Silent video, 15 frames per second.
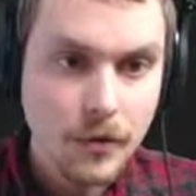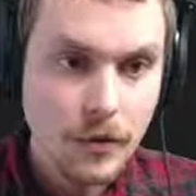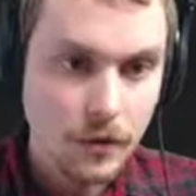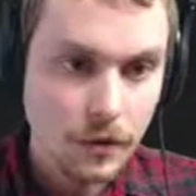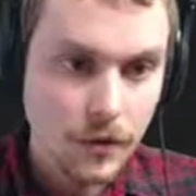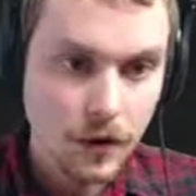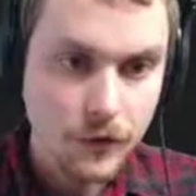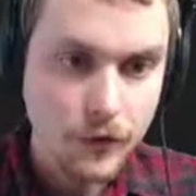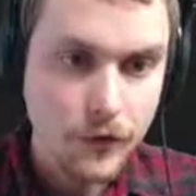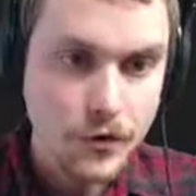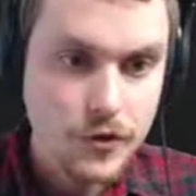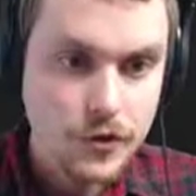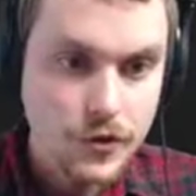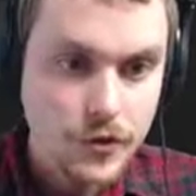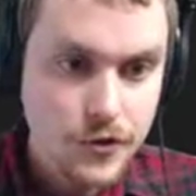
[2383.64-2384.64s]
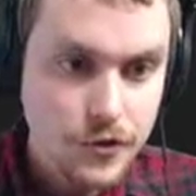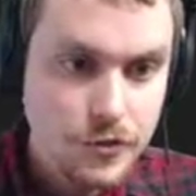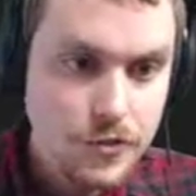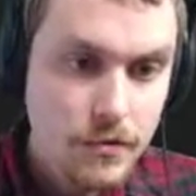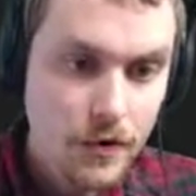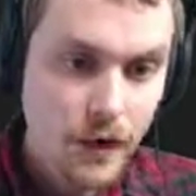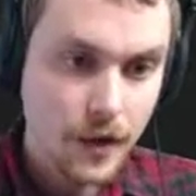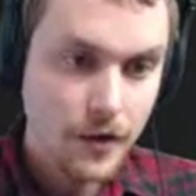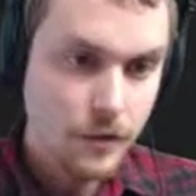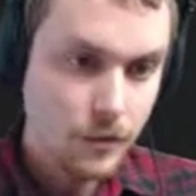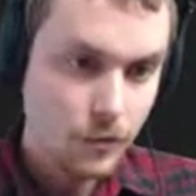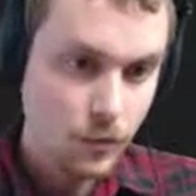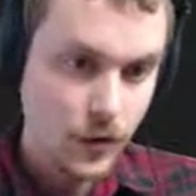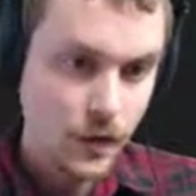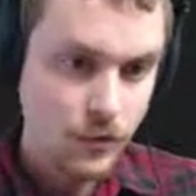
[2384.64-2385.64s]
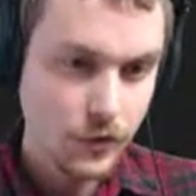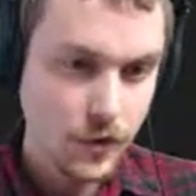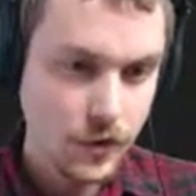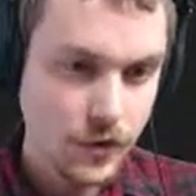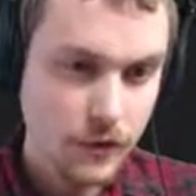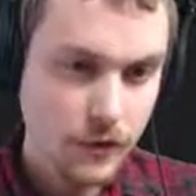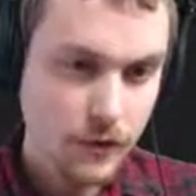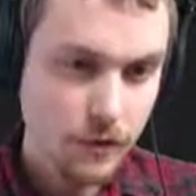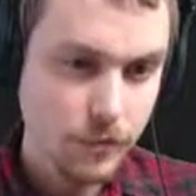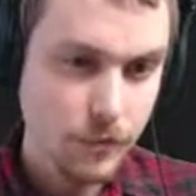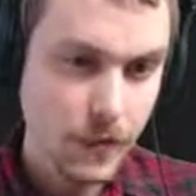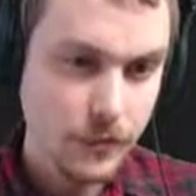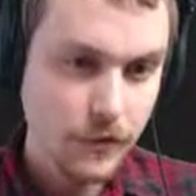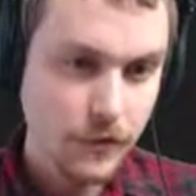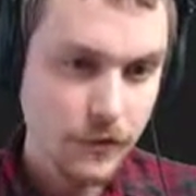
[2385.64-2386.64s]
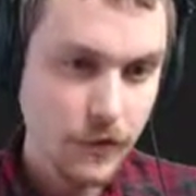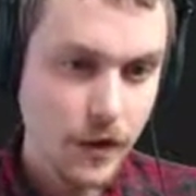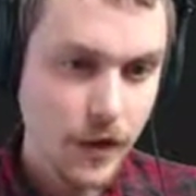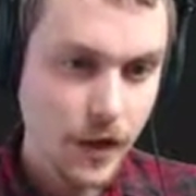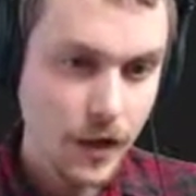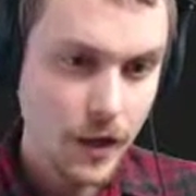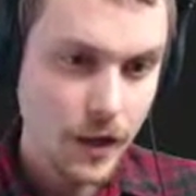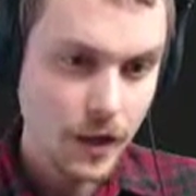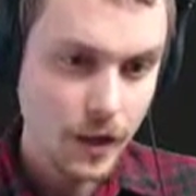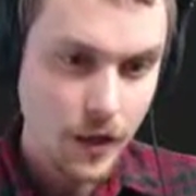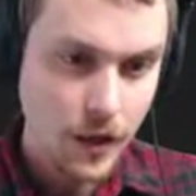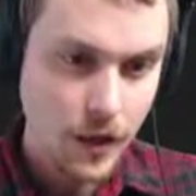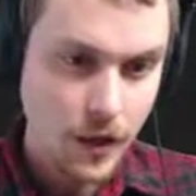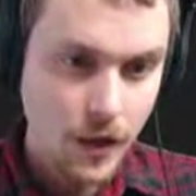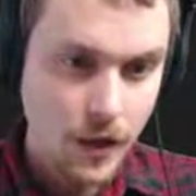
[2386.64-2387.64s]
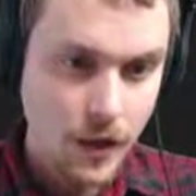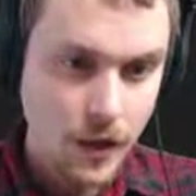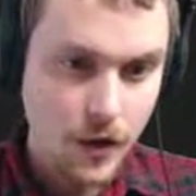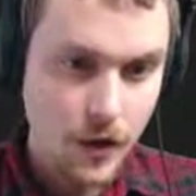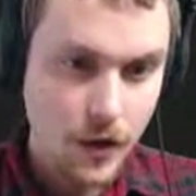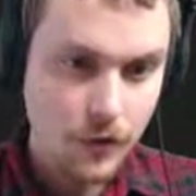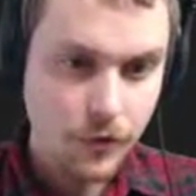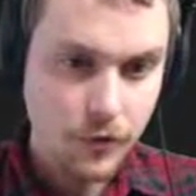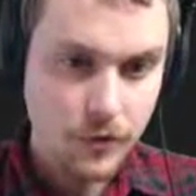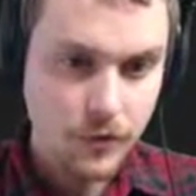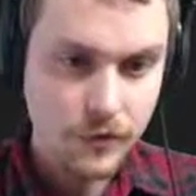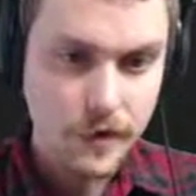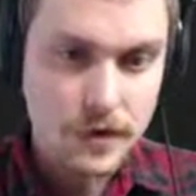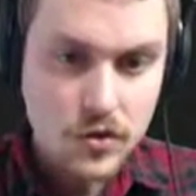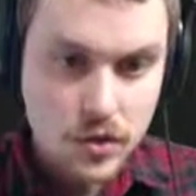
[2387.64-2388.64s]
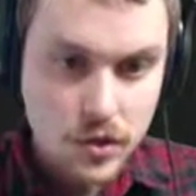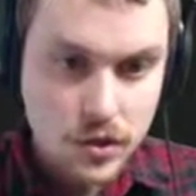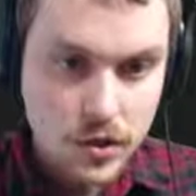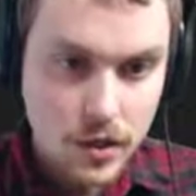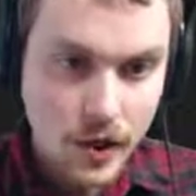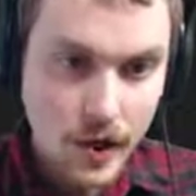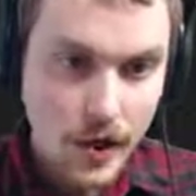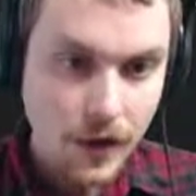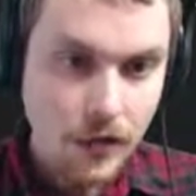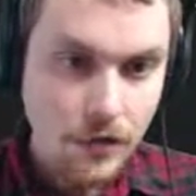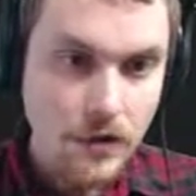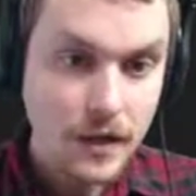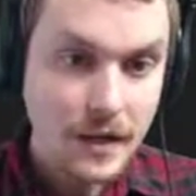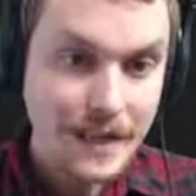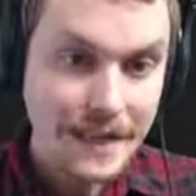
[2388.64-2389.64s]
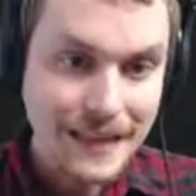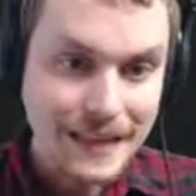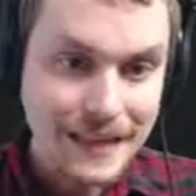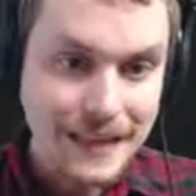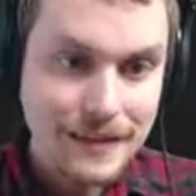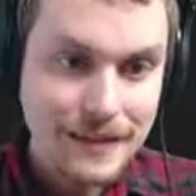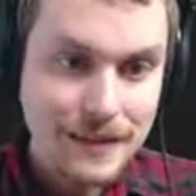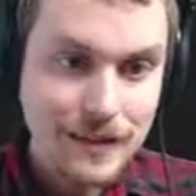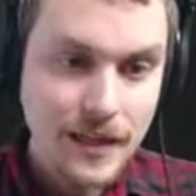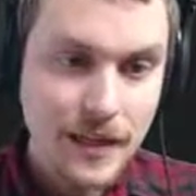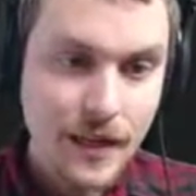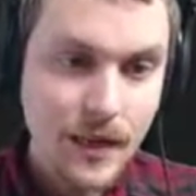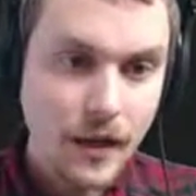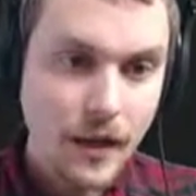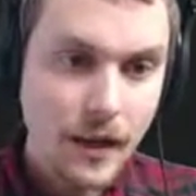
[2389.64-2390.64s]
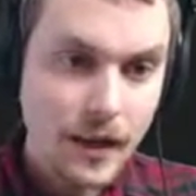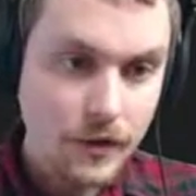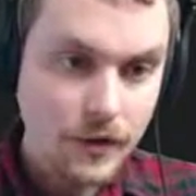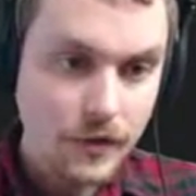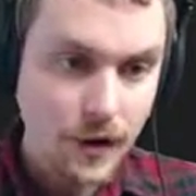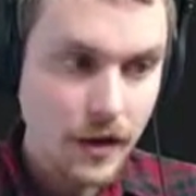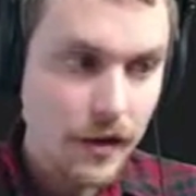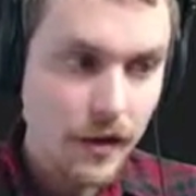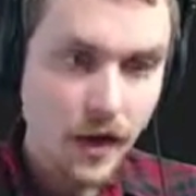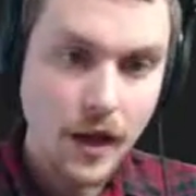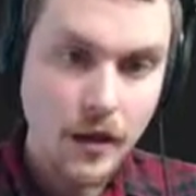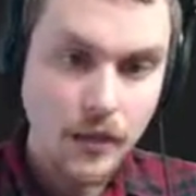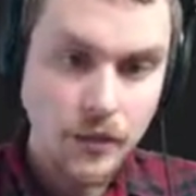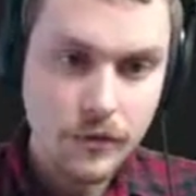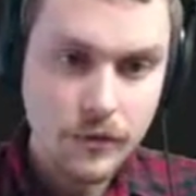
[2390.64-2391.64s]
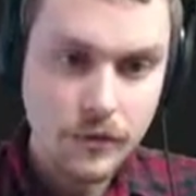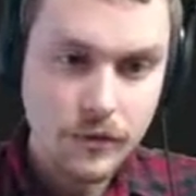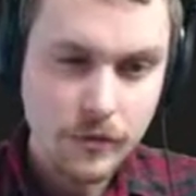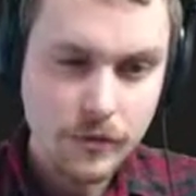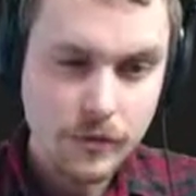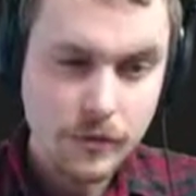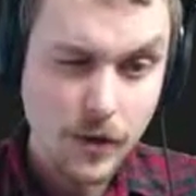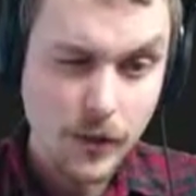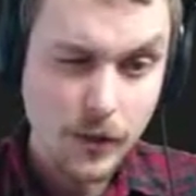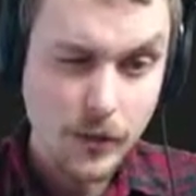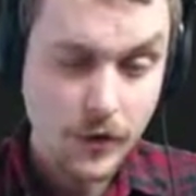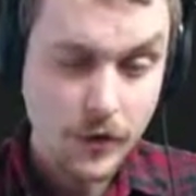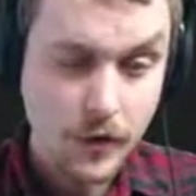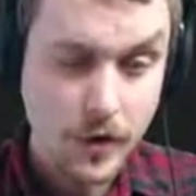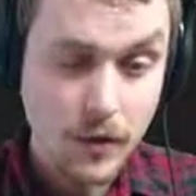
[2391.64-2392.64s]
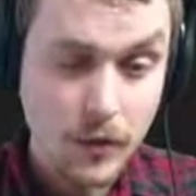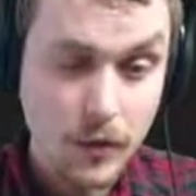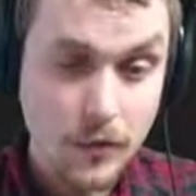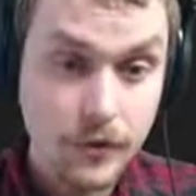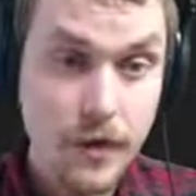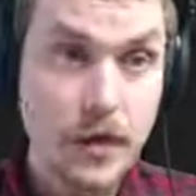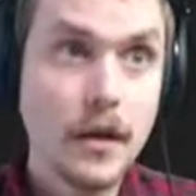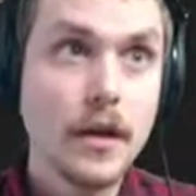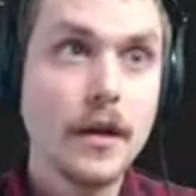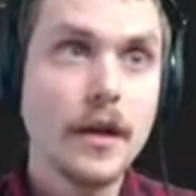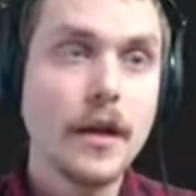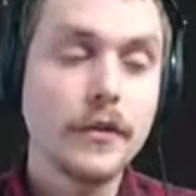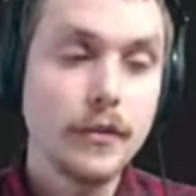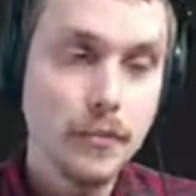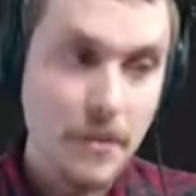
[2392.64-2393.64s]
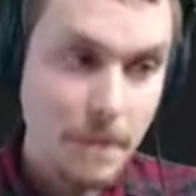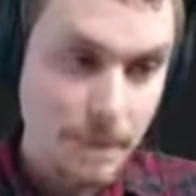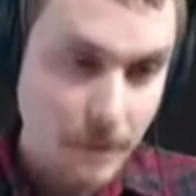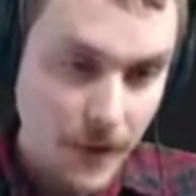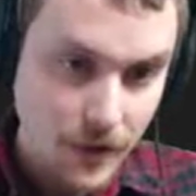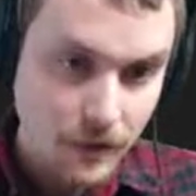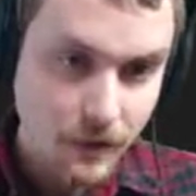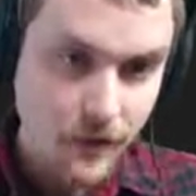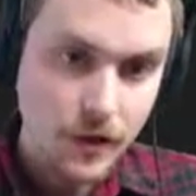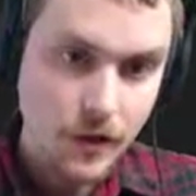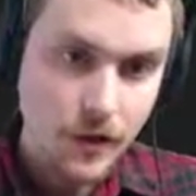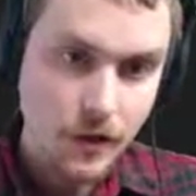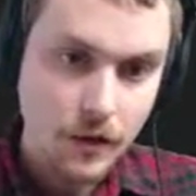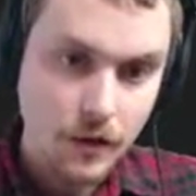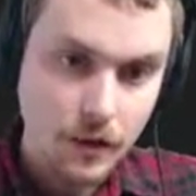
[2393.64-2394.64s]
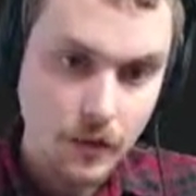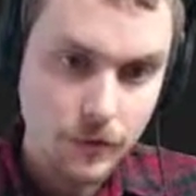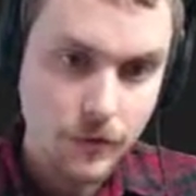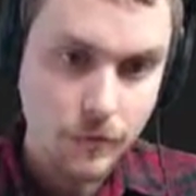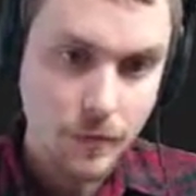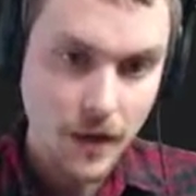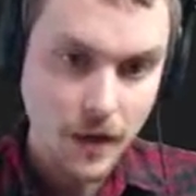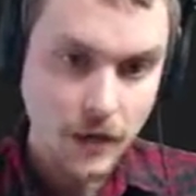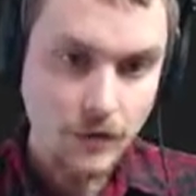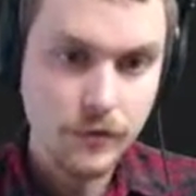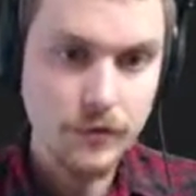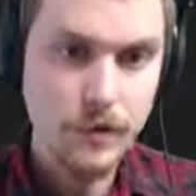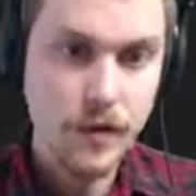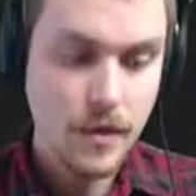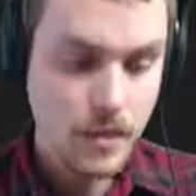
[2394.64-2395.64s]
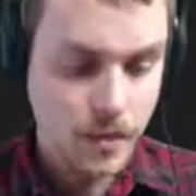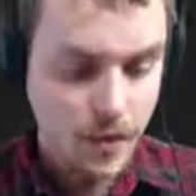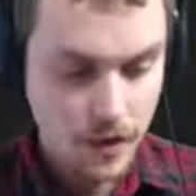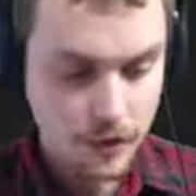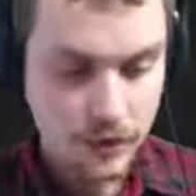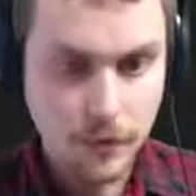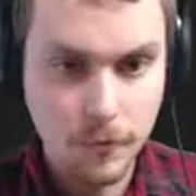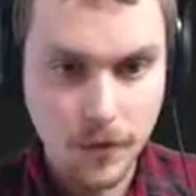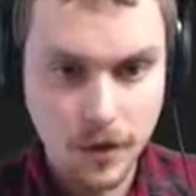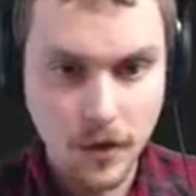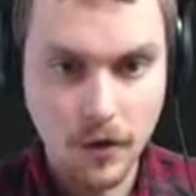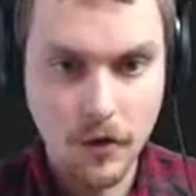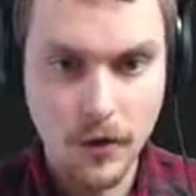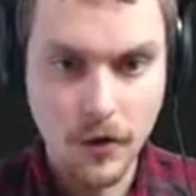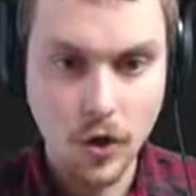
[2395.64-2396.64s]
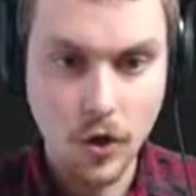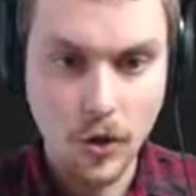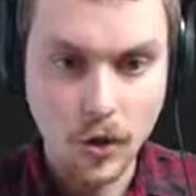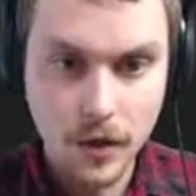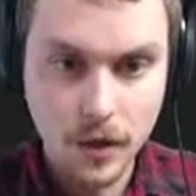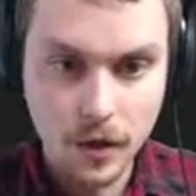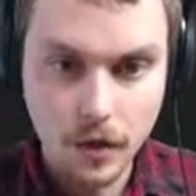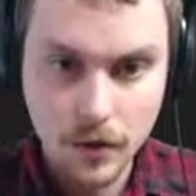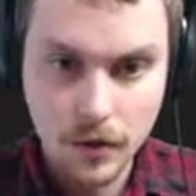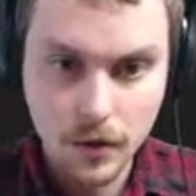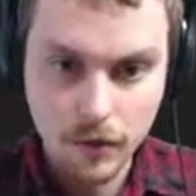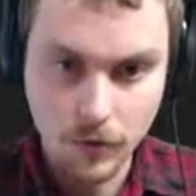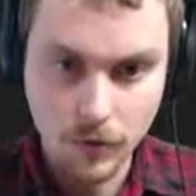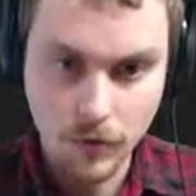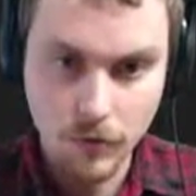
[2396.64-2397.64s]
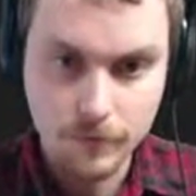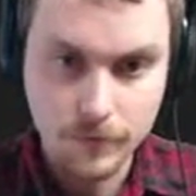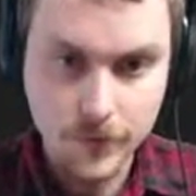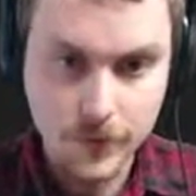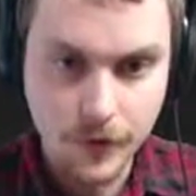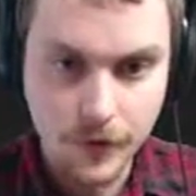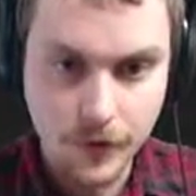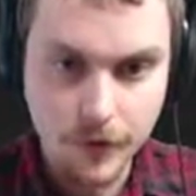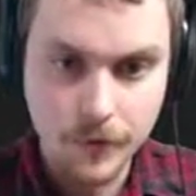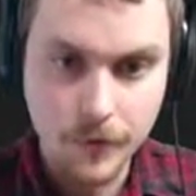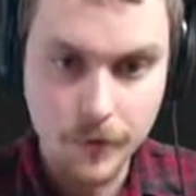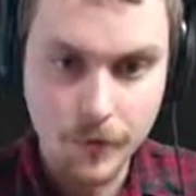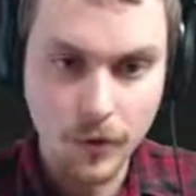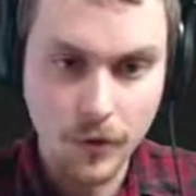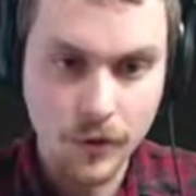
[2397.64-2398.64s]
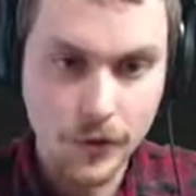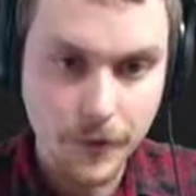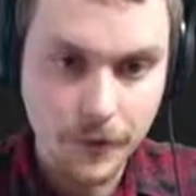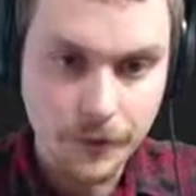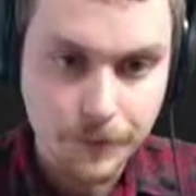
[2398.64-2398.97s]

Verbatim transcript: Okay, so to do that, we actually need to specify an authorization header in inside of the headers, an authorization equals, and it's going to be basic space, and then it's going to be our encoded, oh, let me do double quotes here.